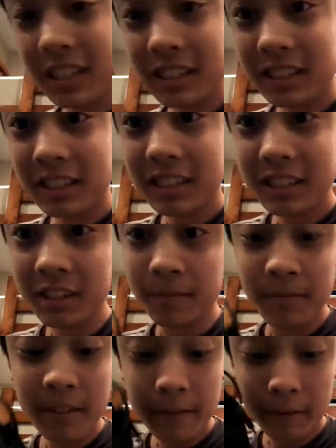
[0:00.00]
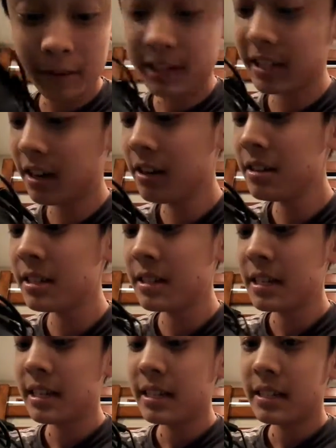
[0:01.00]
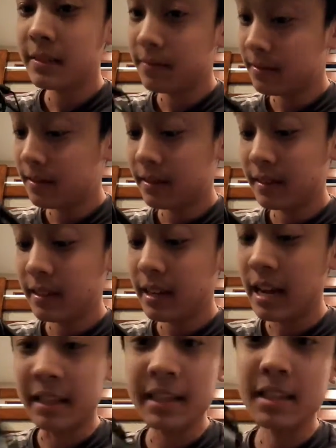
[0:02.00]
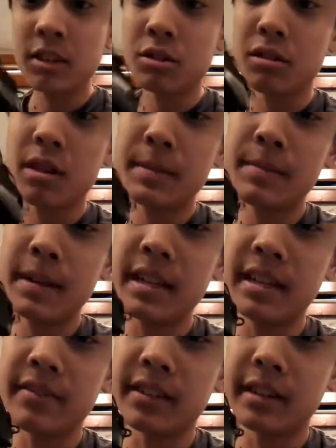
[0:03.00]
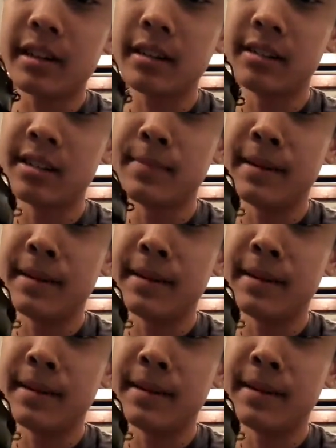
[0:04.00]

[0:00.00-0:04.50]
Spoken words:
So 4 stars. And these also come in many different colors, but